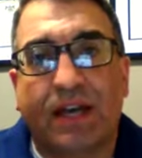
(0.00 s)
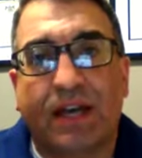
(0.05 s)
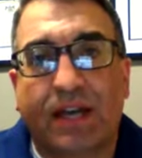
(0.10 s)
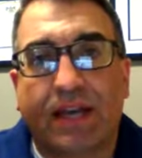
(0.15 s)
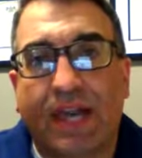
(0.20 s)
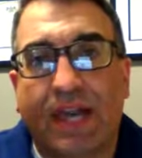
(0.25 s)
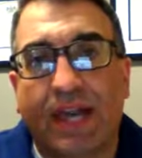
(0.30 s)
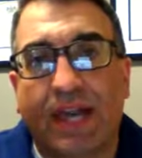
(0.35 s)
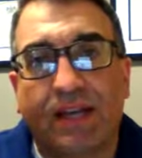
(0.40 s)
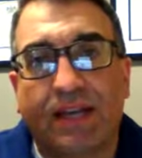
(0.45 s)

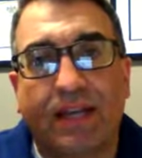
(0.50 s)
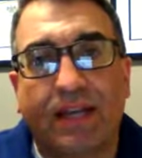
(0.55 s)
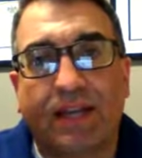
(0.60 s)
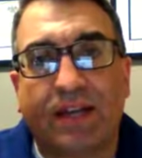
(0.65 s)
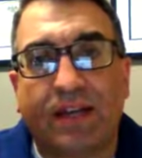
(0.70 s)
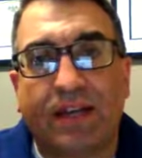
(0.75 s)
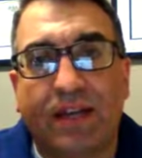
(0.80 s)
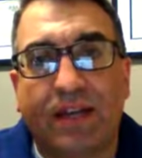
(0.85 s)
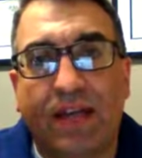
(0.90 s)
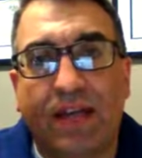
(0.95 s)

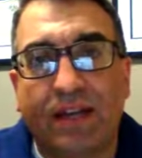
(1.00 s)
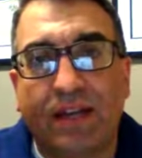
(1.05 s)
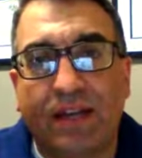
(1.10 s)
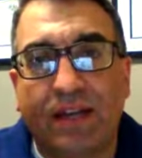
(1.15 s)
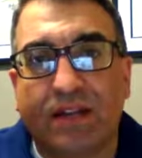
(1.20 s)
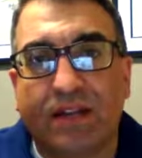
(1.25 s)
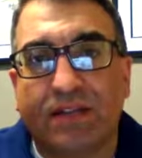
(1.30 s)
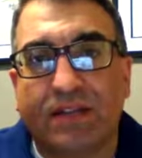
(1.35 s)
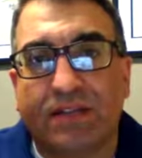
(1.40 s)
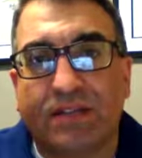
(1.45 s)
Candida.
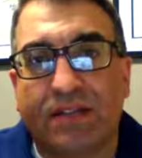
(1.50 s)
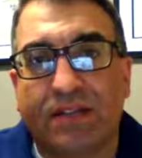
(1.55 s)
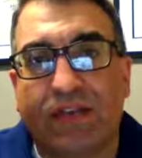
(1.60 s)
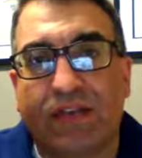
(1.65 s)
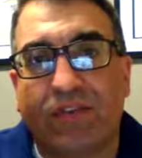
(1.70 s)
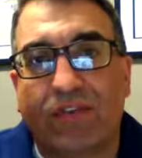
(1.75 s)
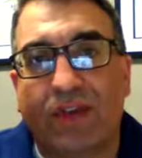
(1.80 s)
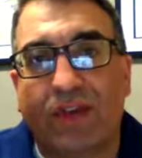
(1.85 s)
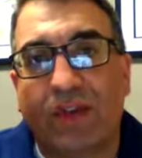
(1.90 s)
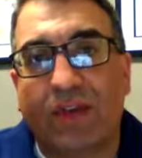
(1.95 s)
Candida is
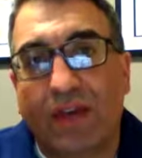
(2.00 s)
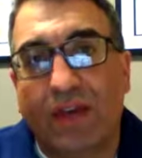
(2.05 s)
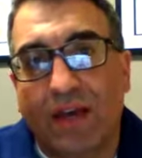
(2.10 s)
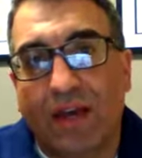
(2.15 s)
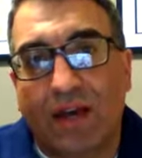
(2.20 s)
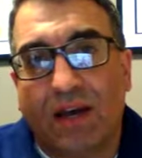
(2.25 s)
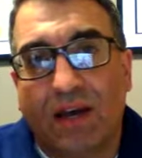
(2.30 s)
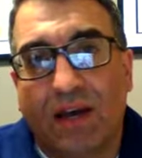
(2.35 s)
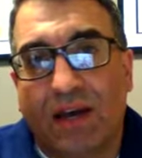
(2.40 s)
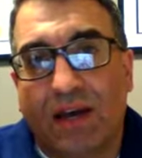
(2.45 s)
definitely
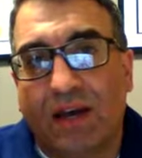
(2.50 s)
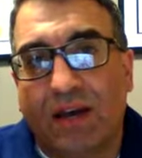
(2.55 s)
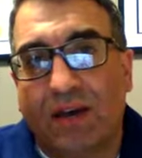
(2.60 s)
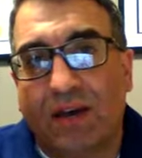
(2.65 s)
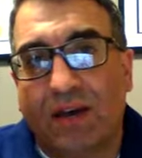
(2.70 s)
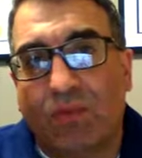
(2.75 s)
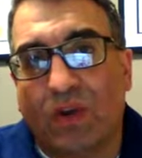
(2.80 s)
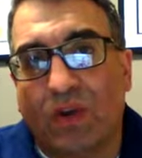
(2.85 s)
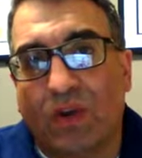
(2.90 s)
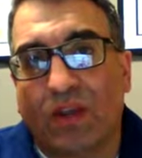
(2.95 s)

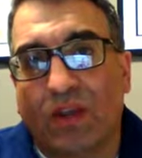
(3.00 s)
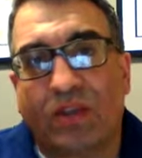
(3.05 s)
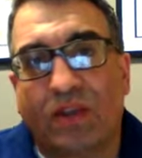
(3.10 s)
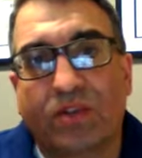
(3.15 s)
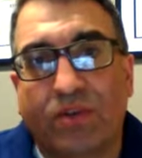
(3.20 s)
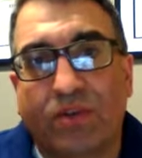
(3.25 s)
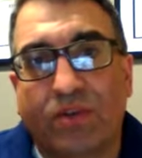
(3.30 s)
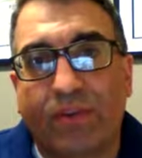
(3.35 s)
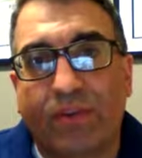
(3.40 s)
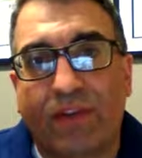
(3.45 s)
one of the
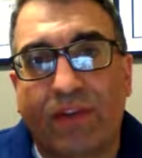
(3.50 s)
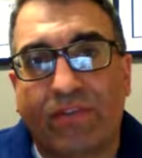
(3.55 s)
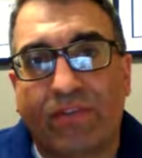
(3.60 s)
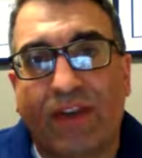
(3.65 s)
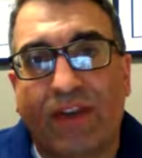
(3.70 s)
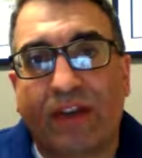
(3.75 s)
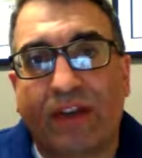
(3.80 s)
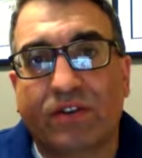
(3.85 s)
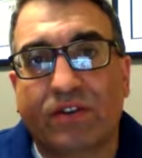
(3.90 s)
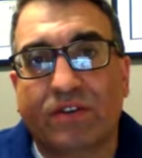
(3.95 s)
contributing
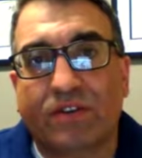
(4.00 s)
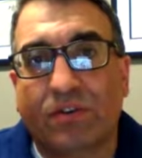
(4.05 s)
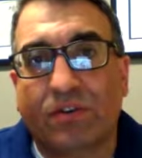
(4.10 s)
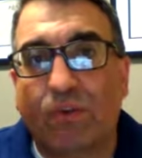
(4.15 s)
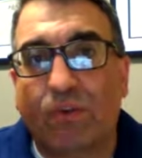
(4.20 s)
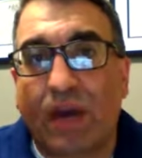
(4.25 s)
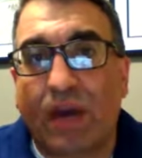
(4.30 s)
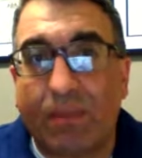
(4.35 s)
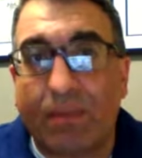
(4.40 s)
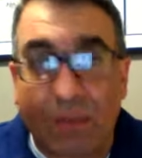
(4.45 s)
factors to
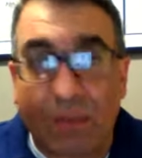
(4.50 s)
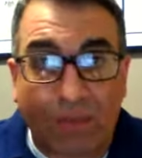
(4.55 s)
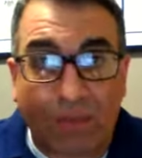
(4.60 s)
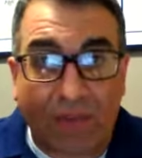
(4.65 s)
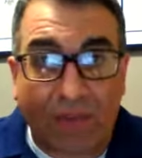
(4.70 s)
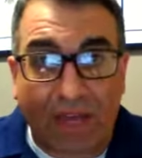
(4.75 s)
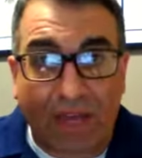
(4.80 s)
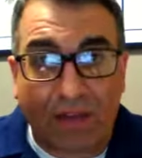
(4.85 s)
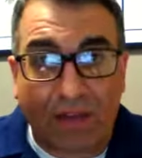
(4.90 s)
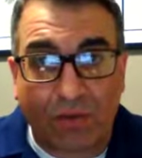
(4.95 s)
why
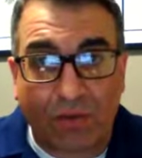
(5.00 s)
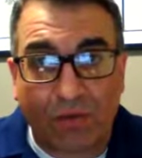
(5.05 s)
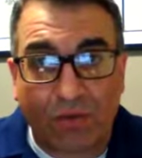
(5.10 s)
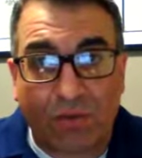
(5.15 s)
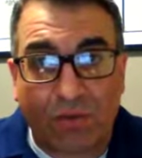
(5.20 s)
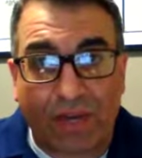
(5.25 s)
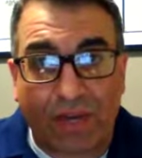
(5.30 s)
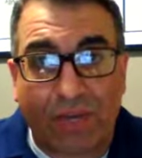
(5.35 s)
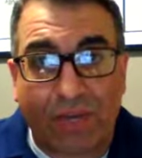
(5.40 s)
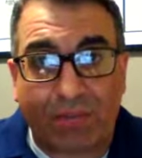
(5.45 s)
people can't
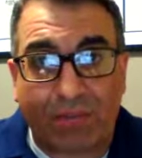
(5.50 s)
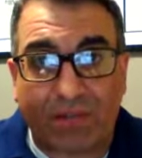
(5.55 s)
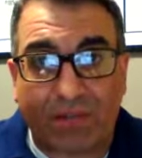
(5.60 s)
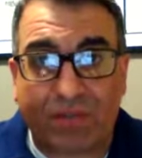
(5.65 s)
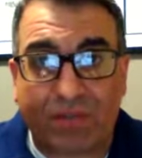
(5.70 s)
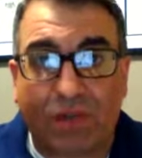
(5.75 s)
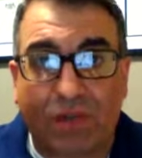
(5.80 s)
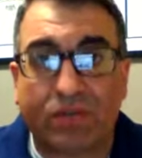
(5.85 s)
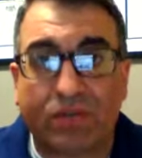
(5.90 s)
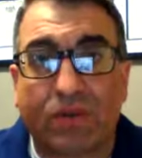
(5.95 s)
lose weight, but
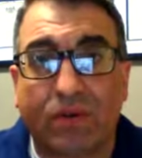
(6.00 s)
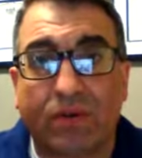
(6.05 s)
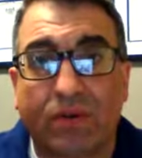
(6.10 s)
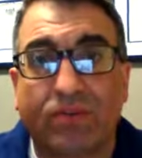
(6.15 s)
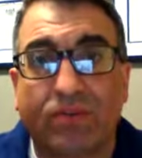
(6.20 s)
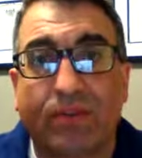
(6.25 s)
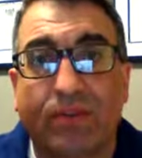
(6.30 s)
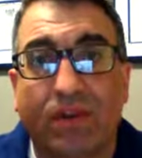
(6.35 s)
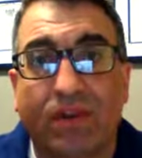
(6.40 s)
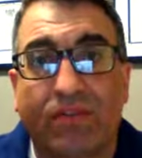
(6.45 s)
it's also a
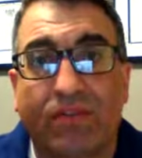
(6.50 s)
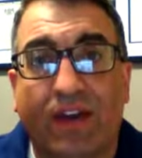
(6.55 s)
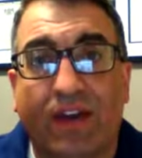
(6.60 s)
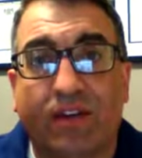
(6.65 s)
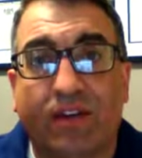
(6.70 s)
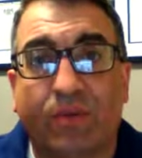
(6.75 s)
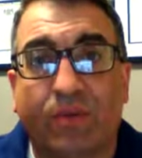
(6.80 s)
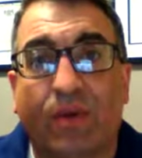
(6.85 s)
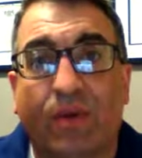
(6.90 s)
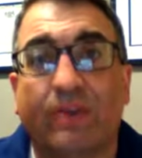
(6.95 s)
contributing
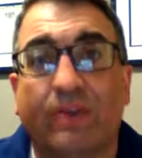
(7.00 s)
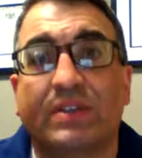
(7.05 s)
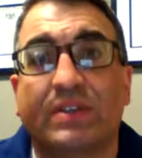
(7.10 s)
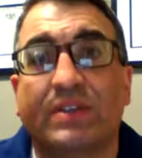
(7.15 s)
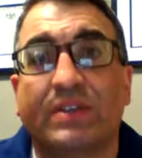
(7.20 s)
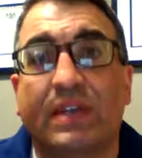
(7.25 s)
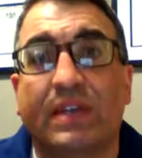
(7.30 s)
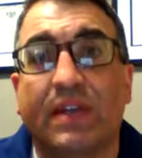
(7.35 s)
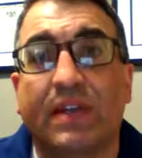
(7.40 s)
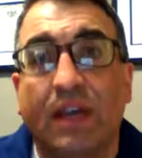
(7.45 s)
factor why we
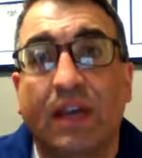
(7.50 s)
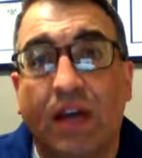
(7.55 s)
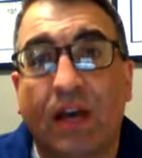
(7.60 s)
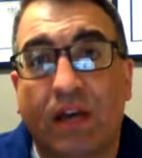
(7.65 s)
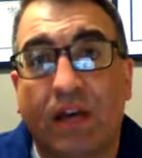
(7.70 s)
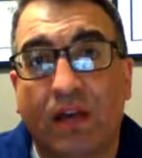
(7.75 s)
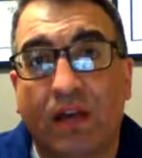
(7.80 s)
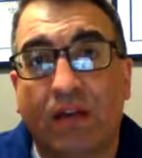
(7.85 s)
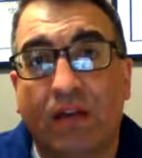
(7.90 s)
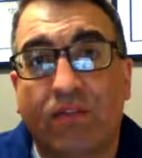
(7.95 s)
see
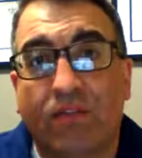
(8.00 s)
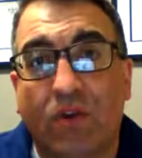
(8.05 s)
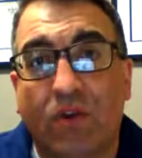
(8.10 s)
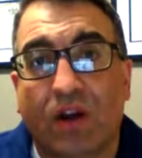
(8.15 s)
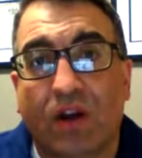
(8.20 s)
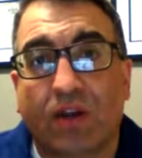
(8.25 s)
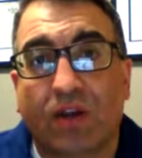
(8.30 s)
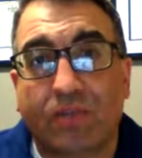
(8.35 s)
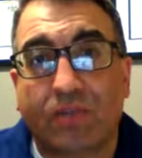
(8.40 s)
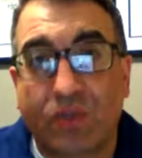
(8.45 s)
a lot of
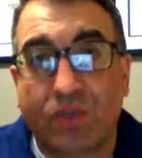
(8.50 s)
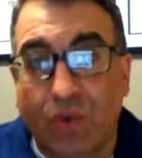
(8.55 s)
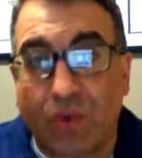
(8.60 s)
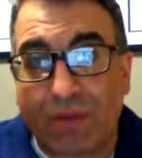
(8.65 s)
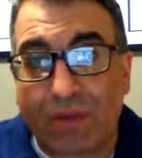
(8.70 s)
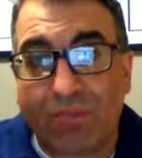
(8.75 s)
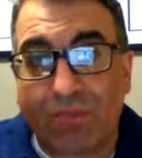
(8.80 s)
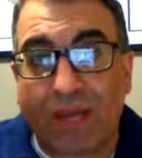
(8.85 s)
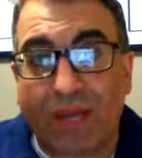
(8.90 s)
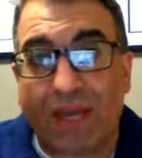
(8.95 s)
chronic
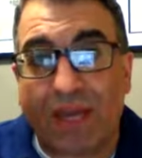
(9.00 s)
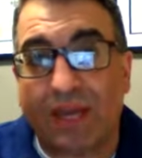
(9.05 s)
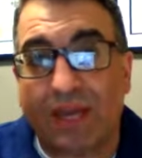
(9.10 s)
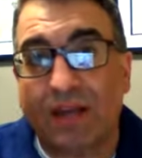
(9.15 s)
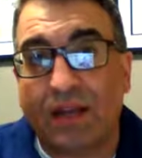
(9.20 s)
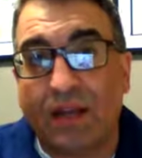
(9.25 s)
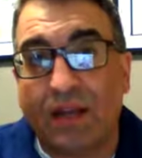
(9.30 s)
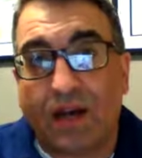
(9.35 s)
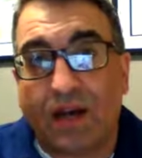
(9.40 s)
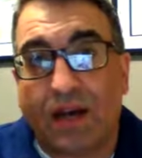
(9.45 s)
joint
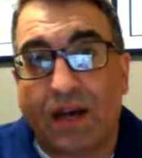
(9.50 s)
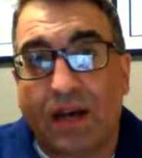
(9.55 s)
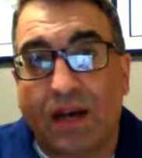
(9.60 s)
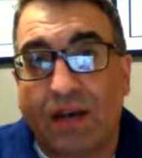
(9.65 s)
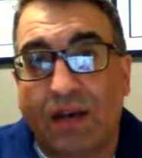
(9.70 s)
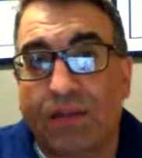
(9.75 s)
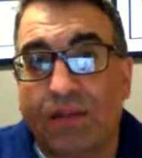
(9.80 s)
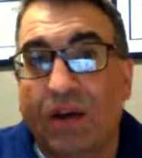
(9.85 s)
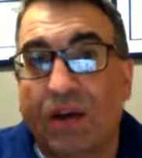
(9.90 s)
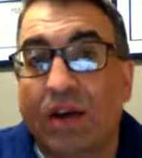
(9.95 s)
pain
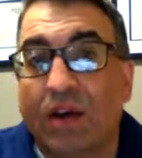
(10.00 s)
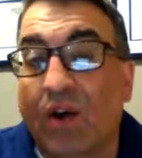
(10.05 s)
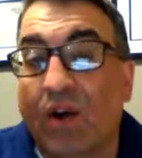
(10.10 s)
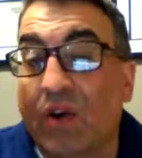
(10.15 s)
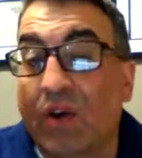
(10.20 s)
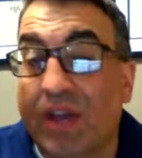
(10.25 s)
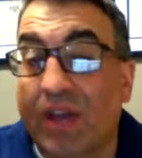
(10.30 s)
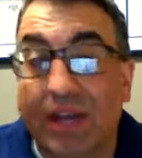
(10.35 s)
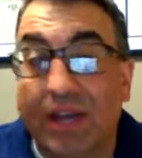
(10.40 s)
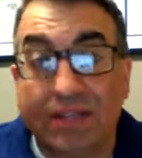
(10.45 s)
and
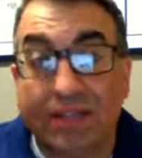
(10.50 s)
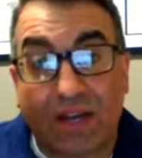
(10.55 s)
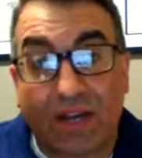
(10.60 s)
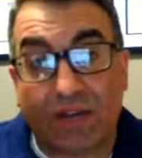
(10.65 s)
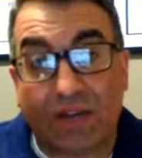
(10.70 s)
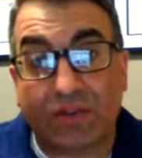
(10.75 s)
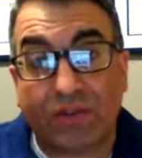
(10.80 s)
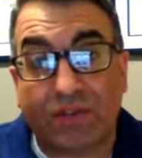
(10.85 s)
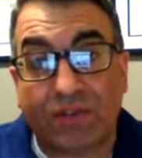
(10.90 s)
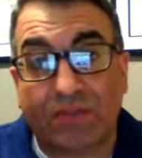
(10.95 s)
all kinds of
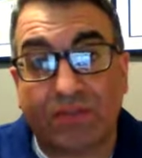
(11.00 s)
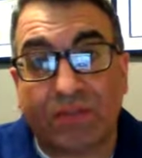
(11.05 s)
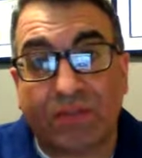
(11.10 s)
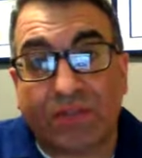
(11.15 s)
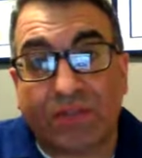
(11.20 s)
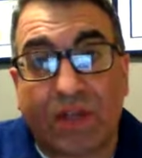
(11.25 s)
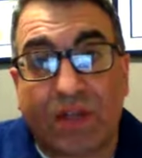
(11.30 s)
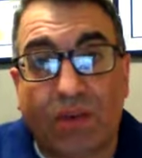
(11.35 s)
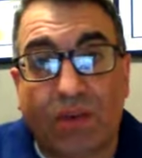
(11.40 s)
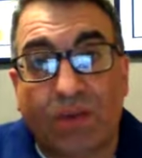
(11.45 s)
other
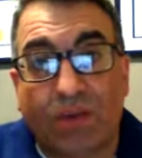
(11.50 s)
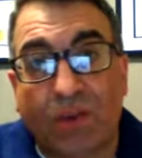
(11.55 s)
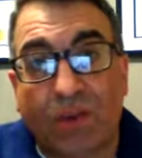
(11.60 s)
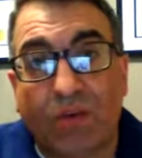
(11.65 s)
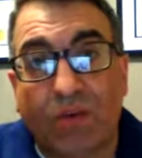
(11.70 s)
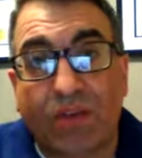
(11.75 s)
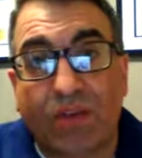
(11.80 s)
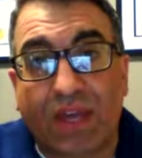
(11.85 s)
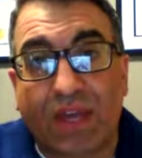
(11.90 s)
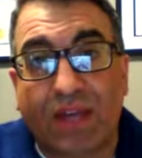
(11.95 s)
symptoms that come
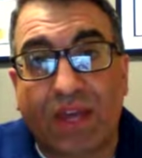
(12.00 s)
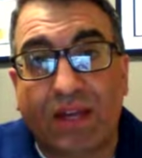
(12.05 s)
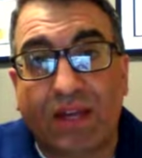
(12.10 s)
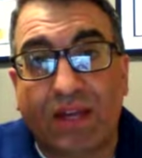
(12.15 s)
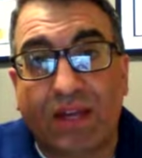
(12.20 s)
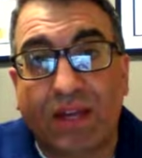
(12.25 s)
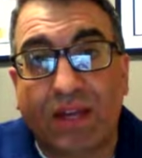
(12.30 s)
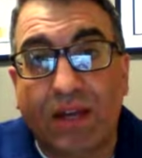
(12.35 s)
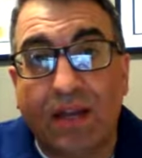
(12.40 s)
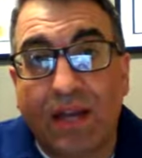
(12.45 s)
along with
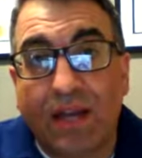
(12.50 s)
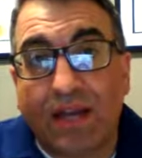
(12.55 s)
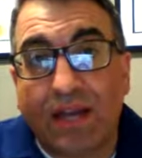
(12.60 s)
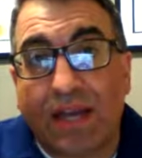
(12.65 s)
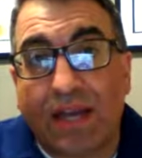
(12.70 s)
Candida.